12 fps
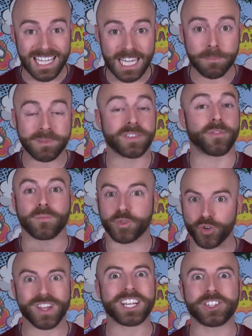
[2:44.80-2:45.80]
leaps from
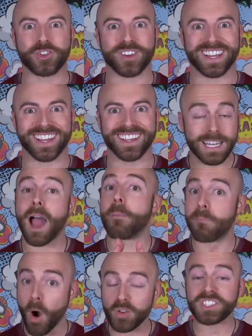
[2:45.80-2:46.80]
tree to tree. Now,
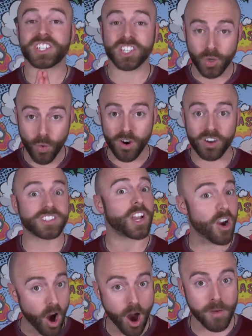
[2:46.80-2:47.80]
most squirrels
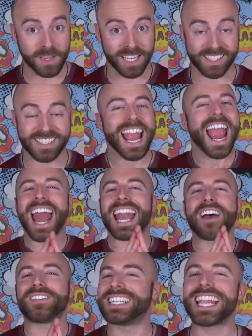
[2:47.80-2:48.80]
are harmless and
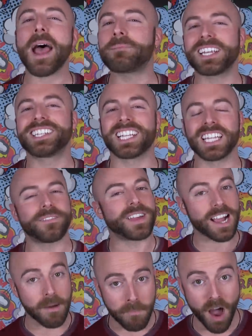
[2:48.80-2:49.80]
have adapted to
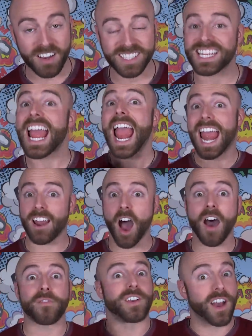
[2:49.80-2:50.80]
living amongst and
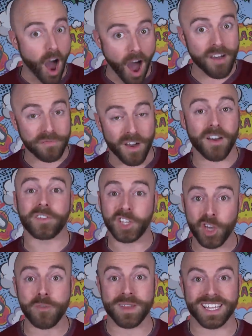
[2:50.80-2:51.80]
off and off of
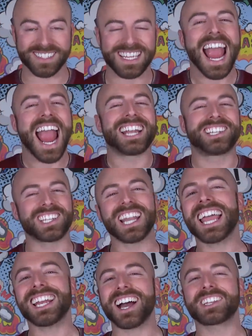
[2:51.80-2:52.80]
humans and
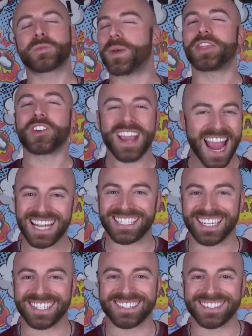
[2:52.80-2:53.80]
delight us with their
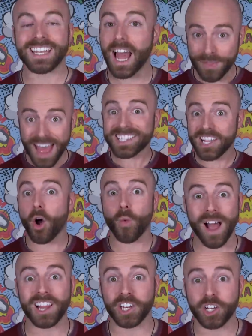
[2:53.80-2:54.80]
antics. Now, that's all
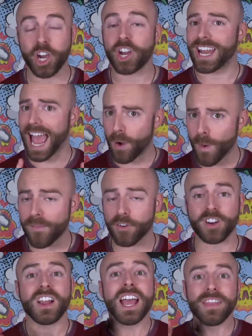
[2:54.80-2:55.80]
well and good.
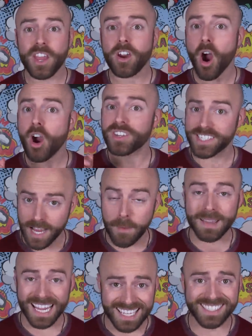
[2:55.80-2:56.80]
However, there are
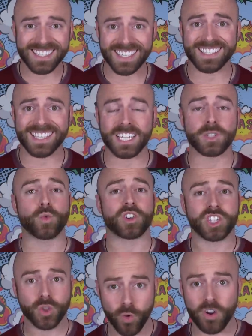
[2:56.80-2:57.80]
some instances where
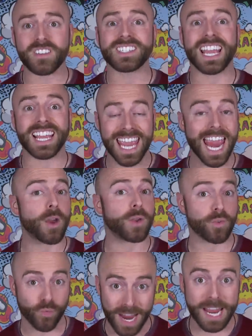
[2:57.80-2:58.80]
squirrels can
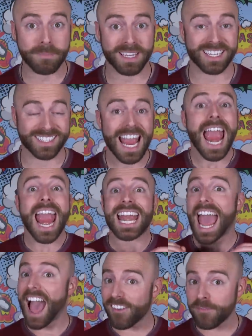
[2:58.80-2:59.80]
carry rabies
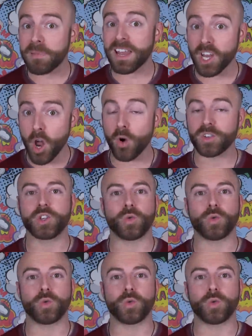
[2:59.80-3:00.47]
and have been known